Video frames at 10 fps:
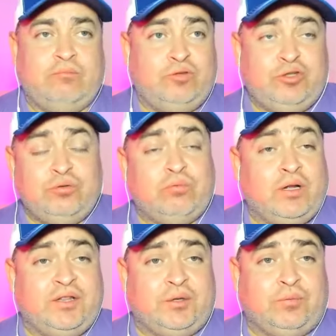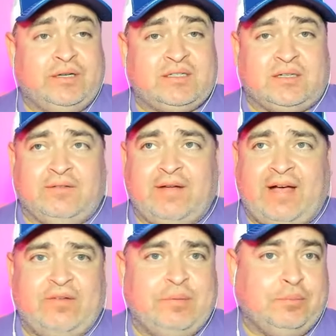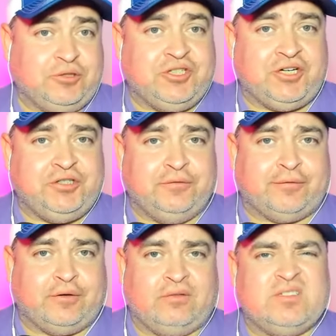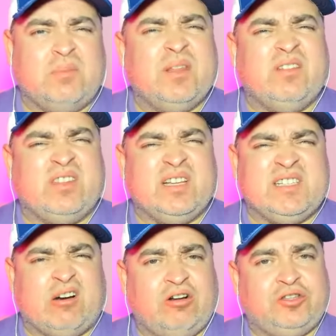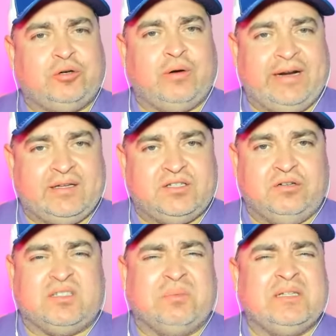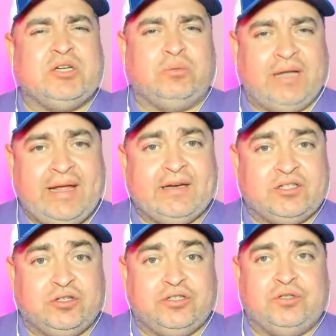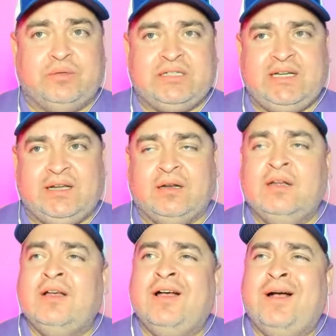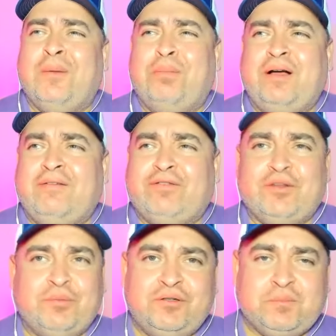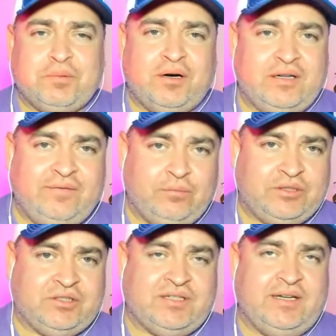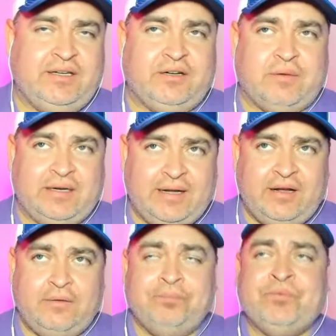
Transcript: do run the risk of having people judge you for some of the things that aren't the greatest. You know, some things don't land as good as you intend. But for the most part, even what you're saying here right now,